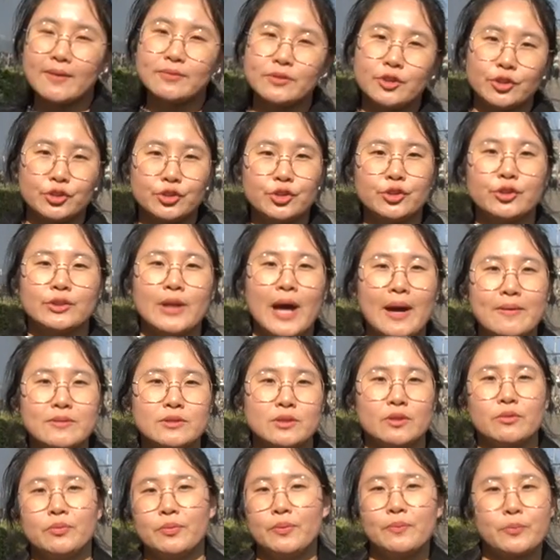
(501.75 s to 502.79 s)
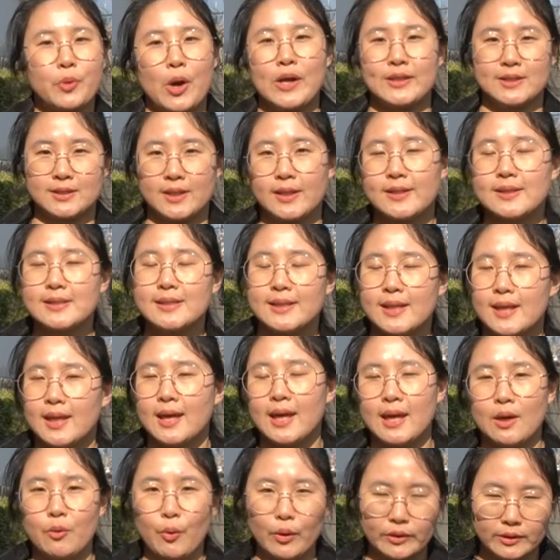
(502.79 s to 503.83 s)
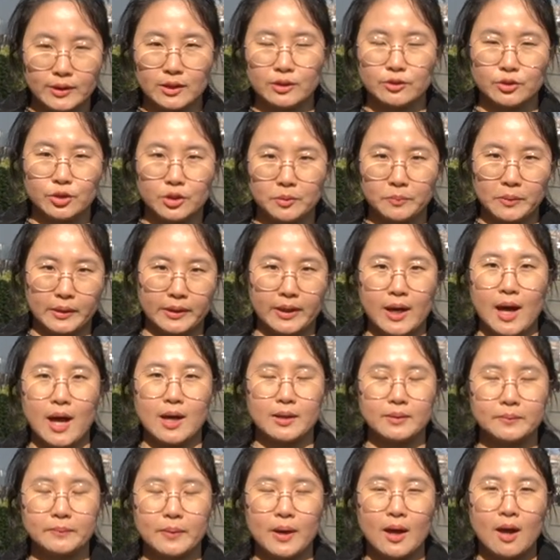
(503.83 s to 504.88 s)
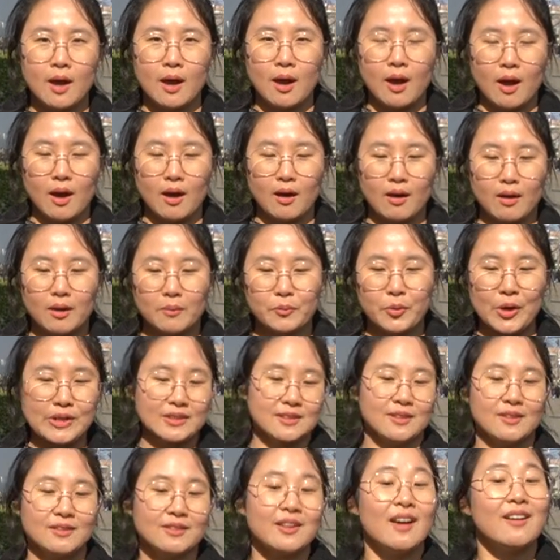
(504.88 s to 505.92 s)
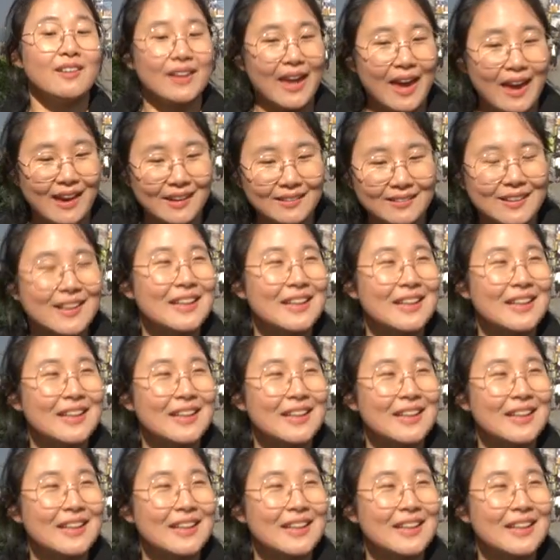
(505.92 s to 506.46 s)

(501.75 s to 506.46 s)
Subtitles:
After 2 times of presidency, he wanted to become president again.